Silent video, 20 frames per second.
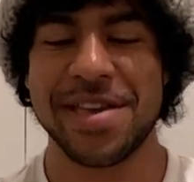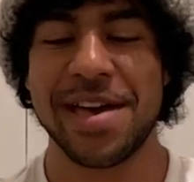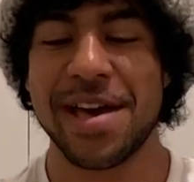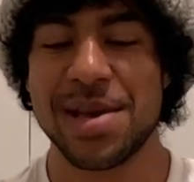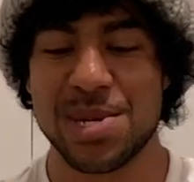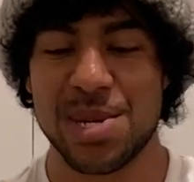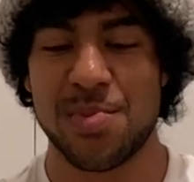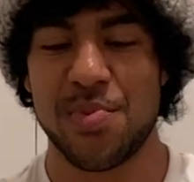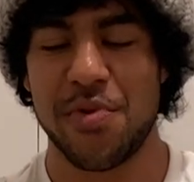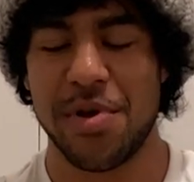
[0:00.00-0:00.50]

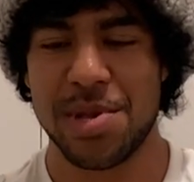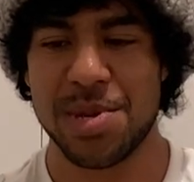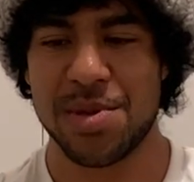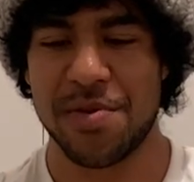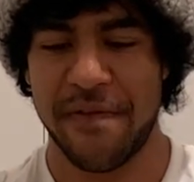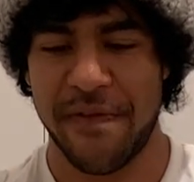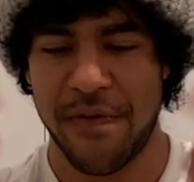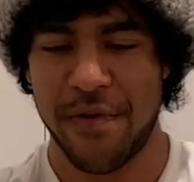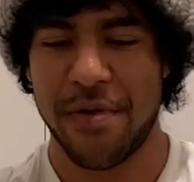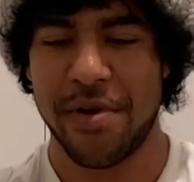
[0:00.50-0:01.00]
exit points,
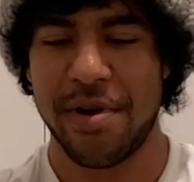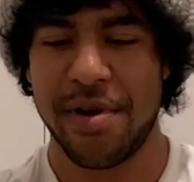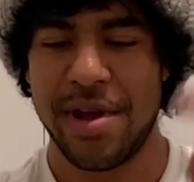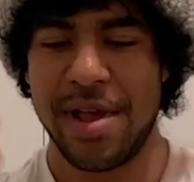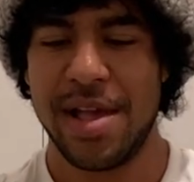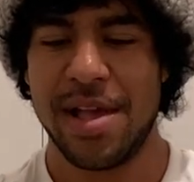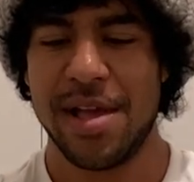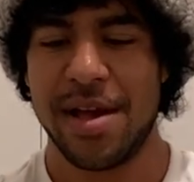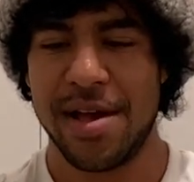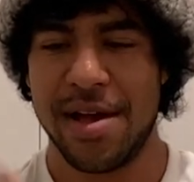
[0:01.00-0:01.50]
the four
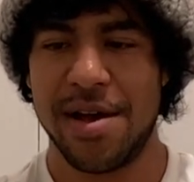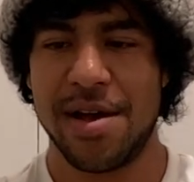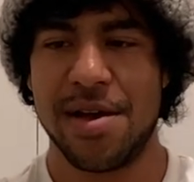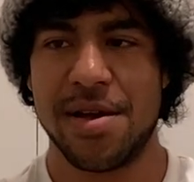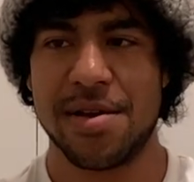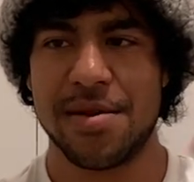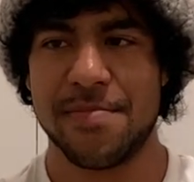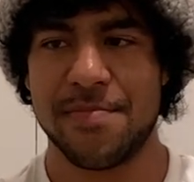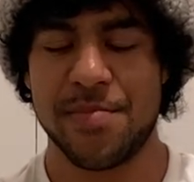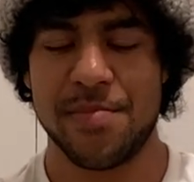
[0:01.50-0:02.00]

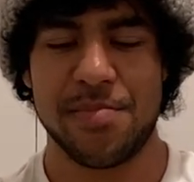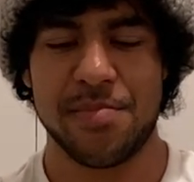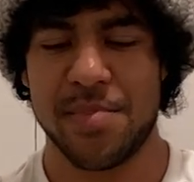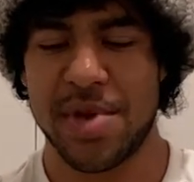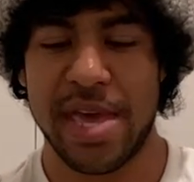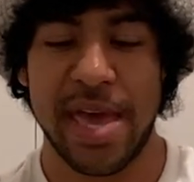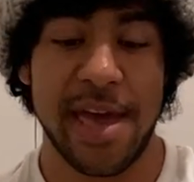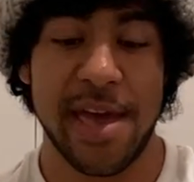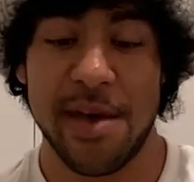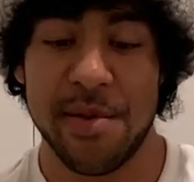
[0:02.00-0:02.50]

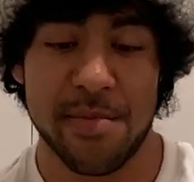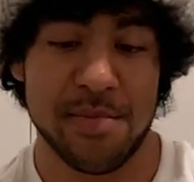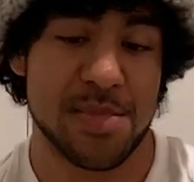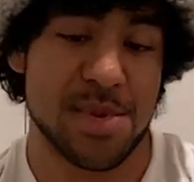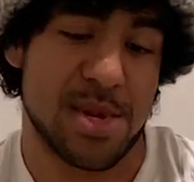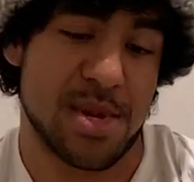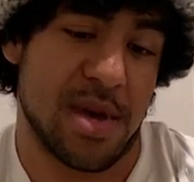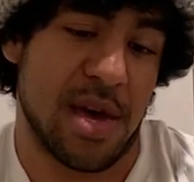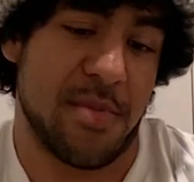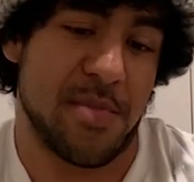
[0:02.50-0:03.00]

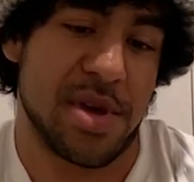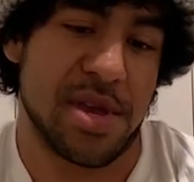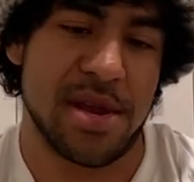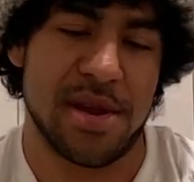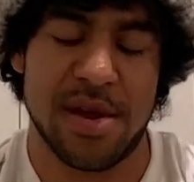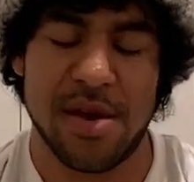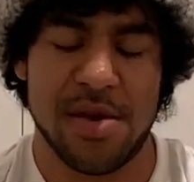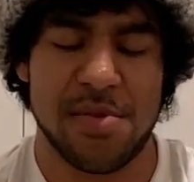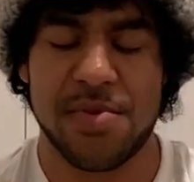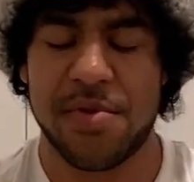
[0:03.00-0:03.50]
cams,
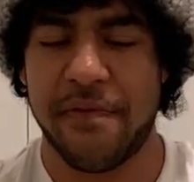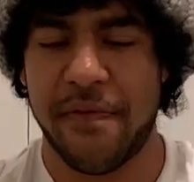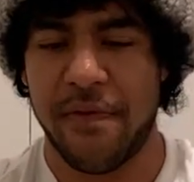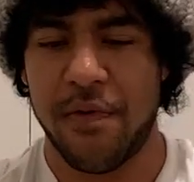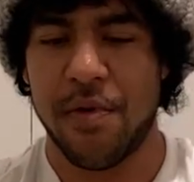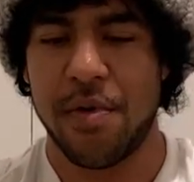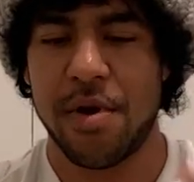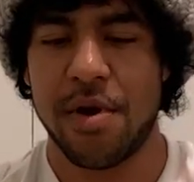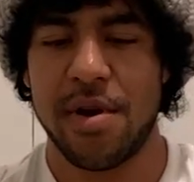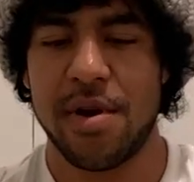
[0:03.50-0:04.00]
the
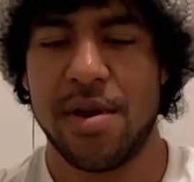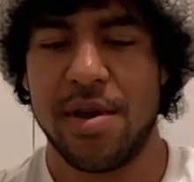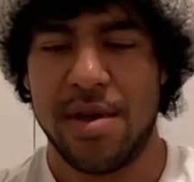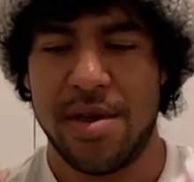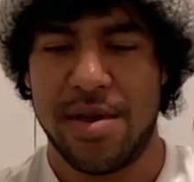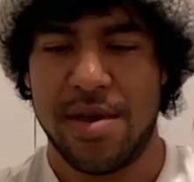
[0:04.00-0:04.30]
four